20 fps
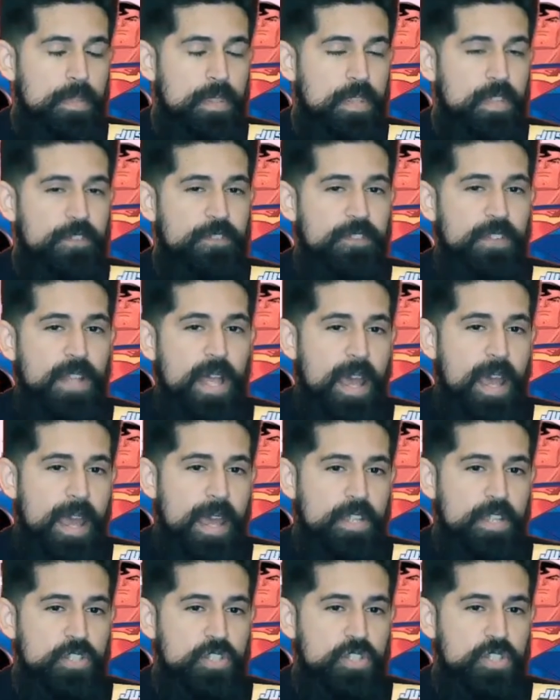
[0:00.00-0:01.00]
The
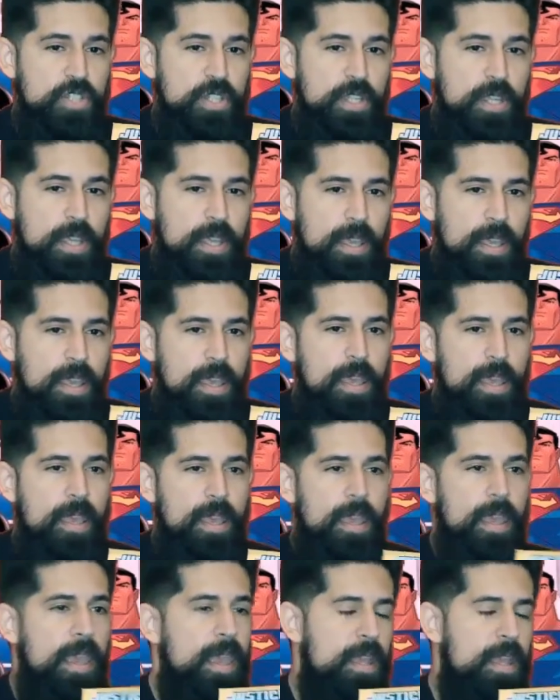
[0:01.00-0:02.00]
Flash,
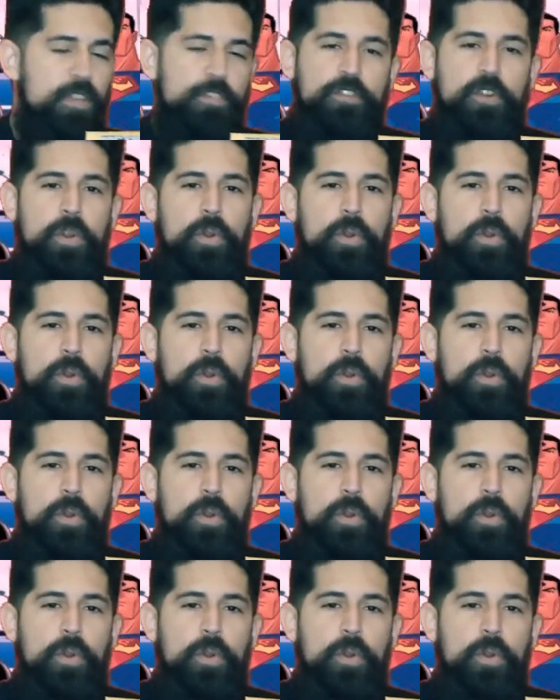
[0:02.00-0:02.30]
and of